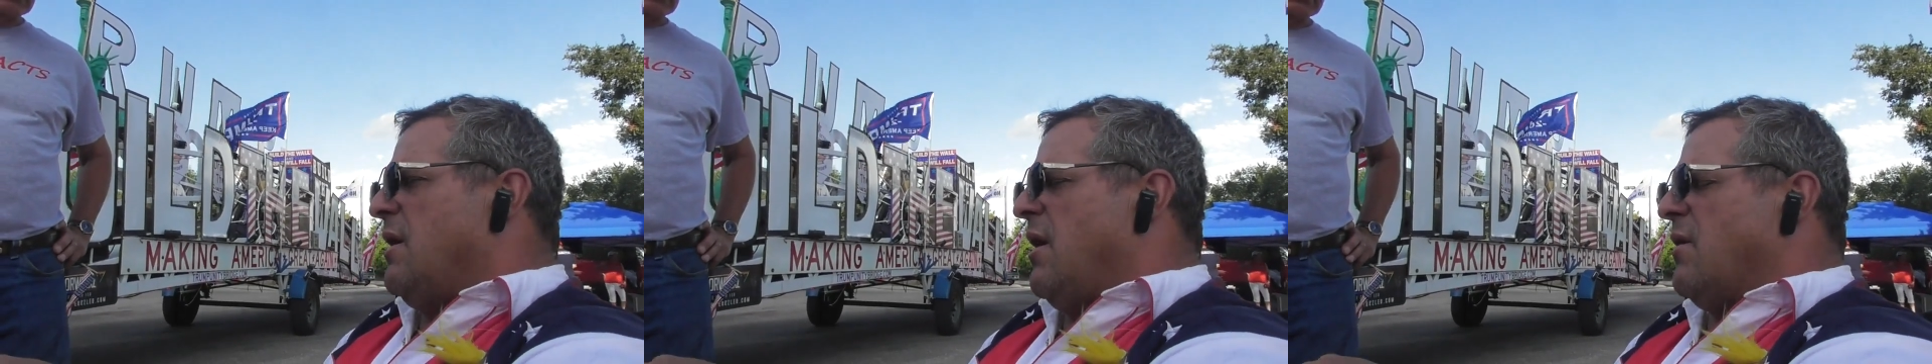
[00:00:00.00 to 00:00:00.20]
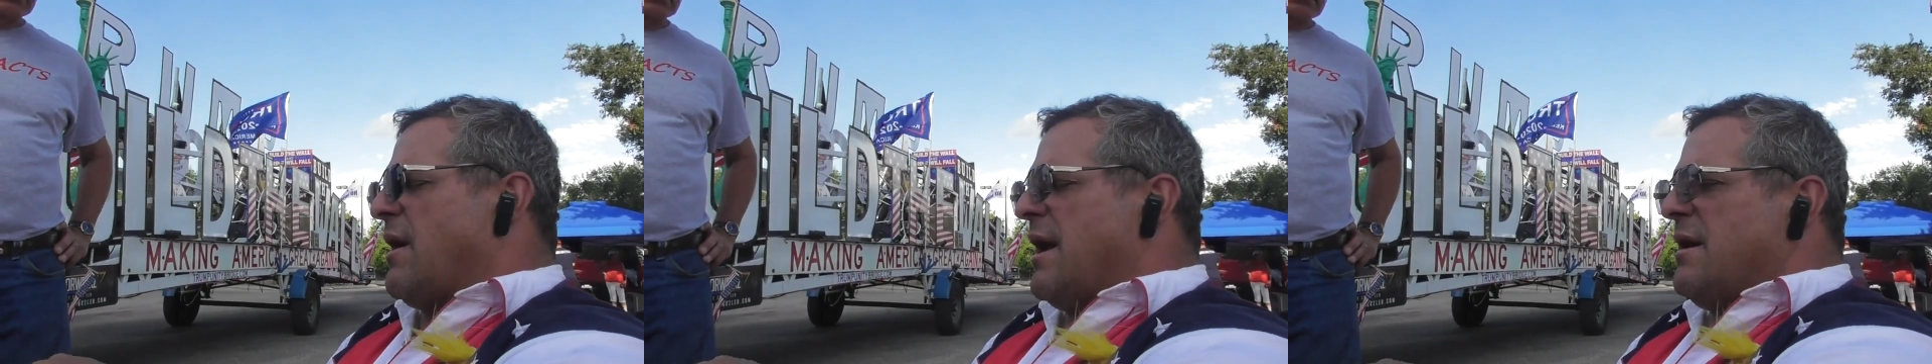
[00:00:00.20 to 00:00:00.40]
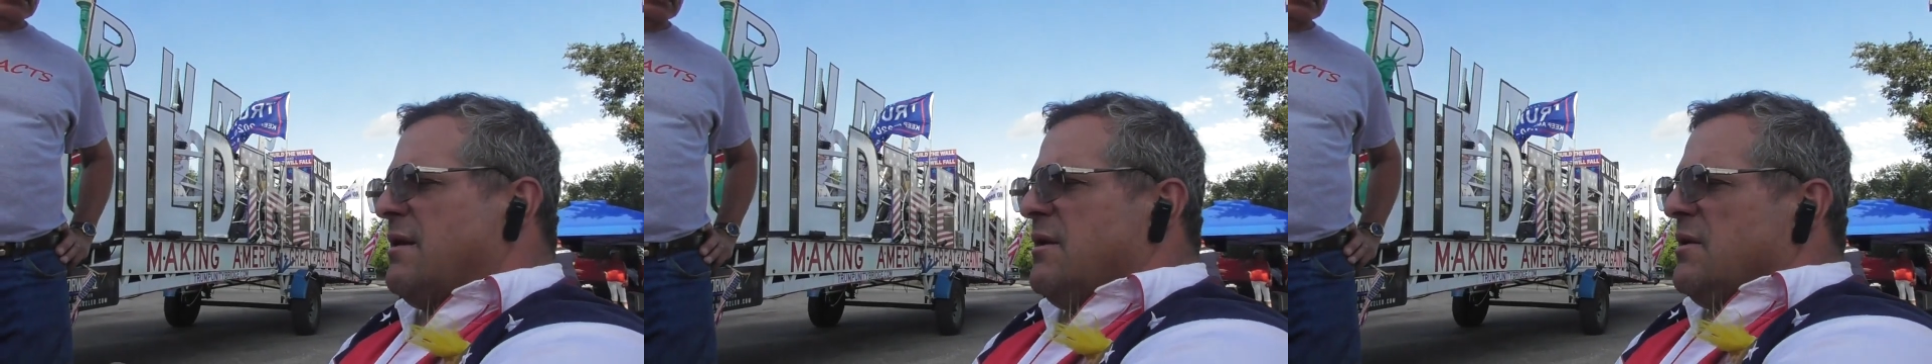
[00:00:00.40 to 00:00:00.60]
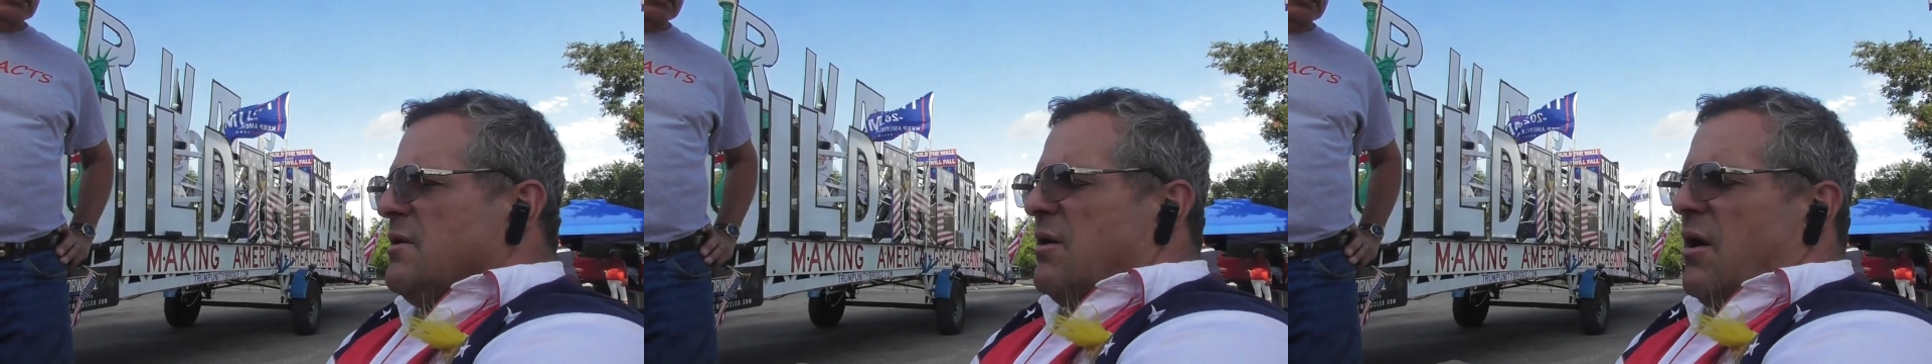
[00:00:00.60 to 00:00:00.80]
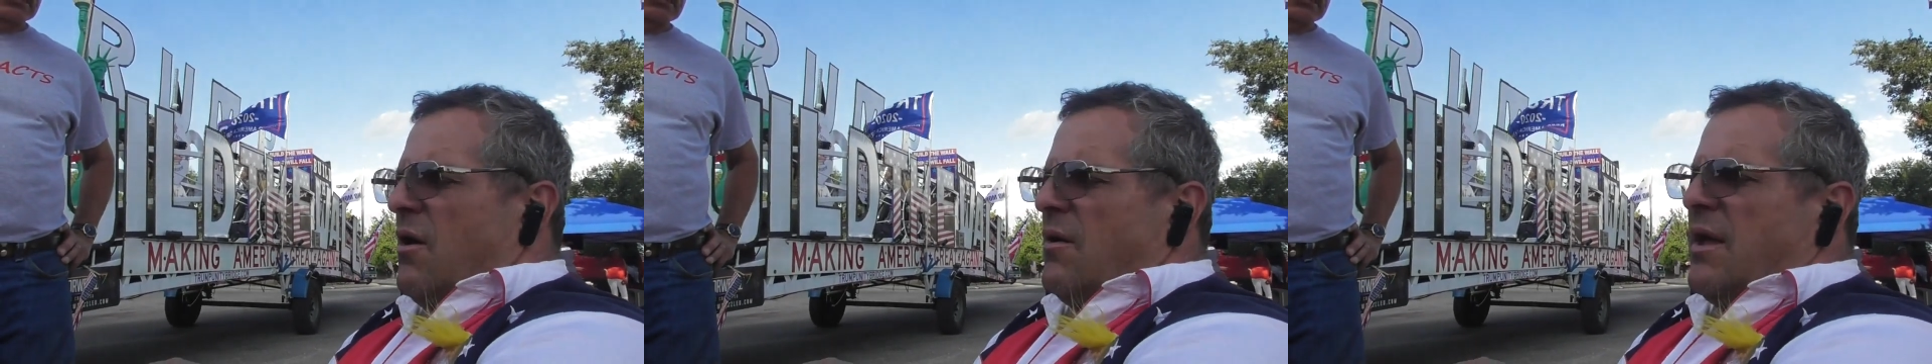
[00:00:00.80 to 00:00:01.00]
Okay,
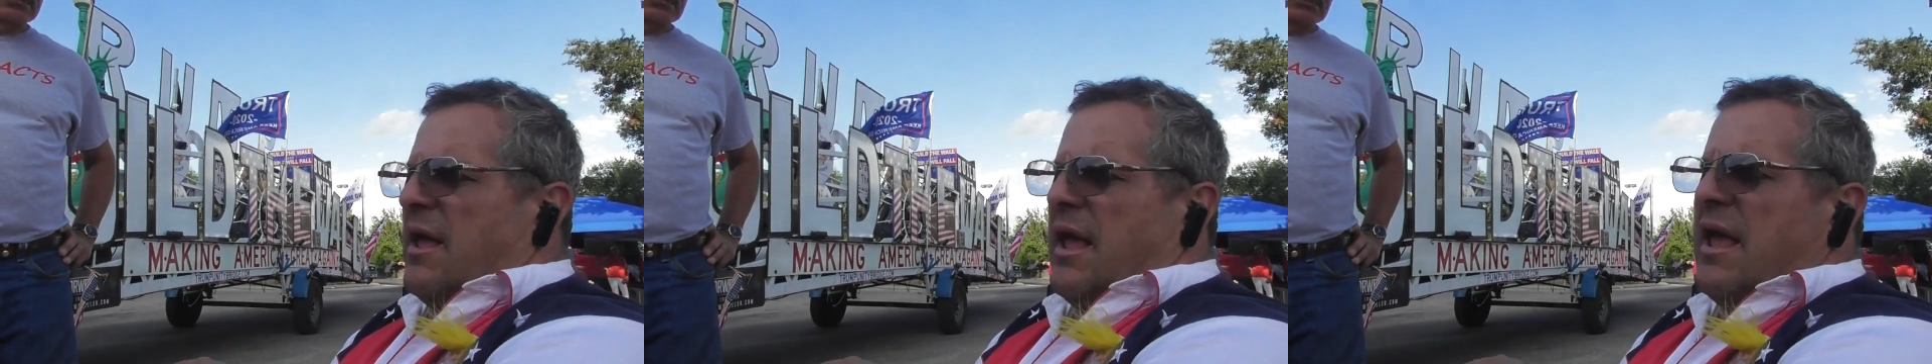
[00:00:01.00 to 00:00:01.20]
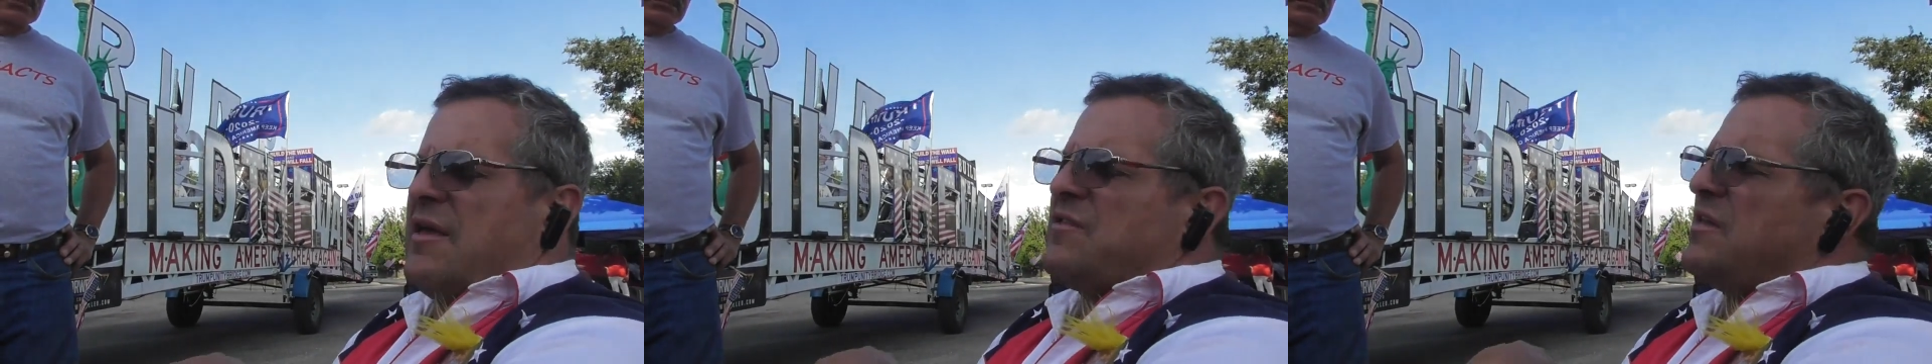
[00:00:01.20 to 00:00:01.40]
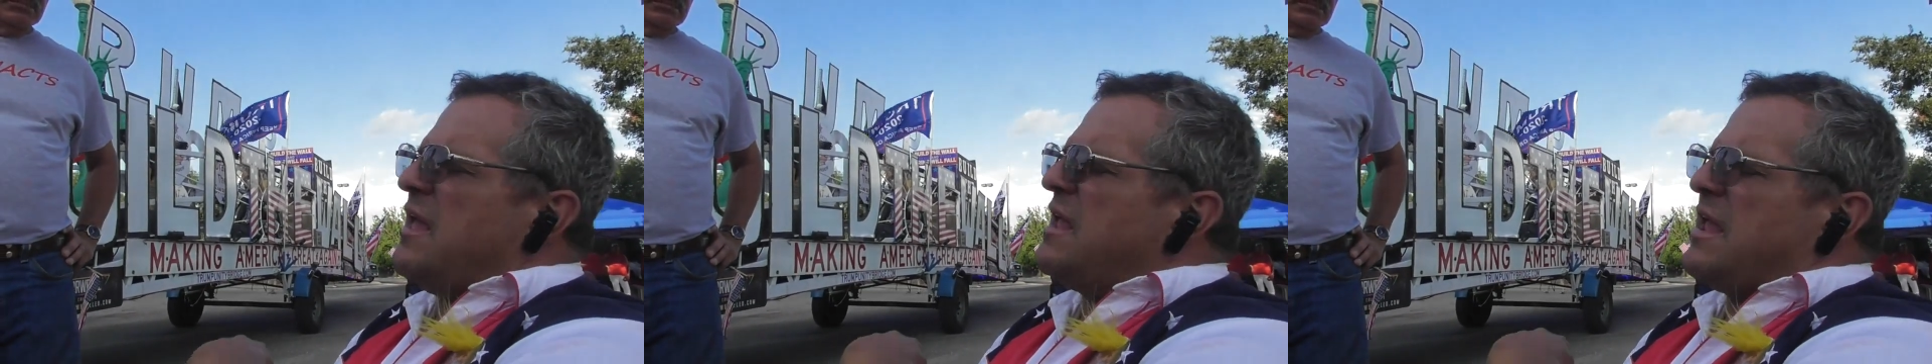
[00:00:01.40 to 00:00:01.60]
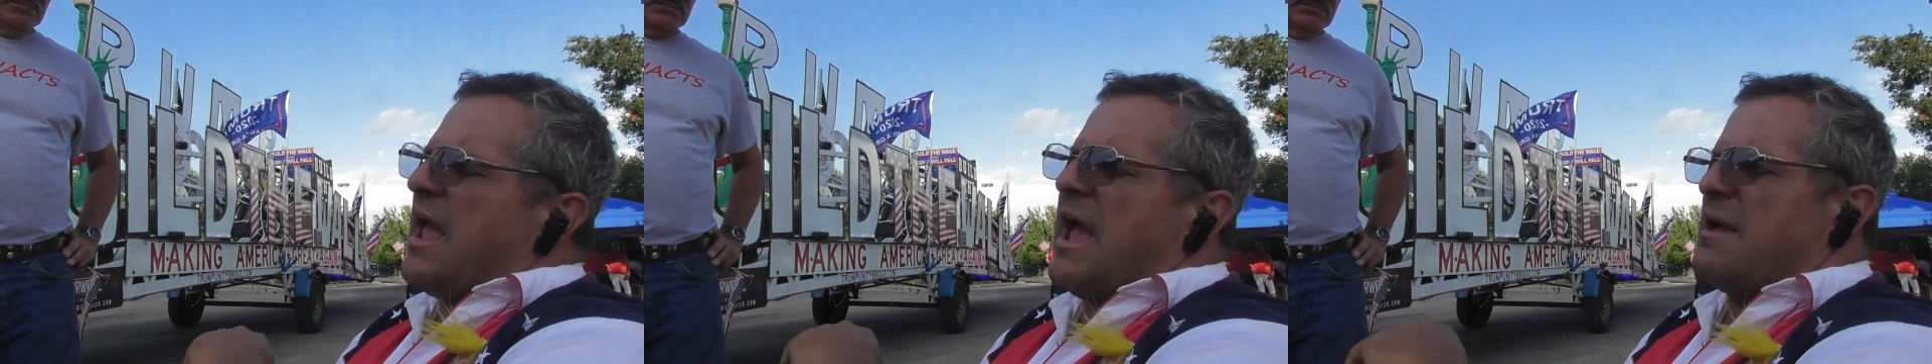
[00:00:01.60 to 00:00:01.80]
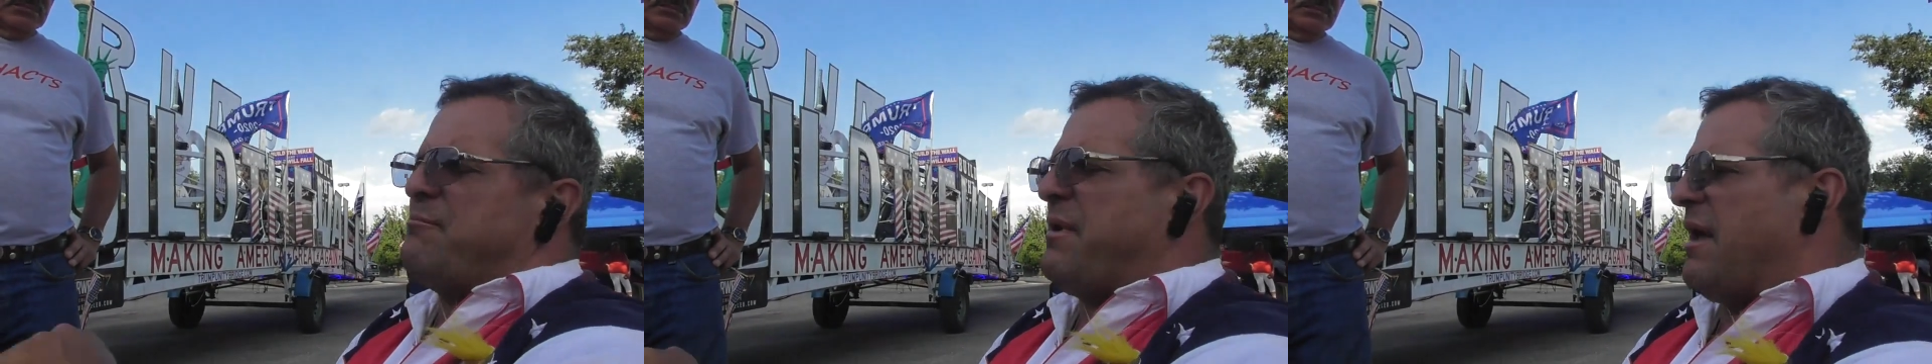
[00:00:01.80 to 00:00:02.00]
he can't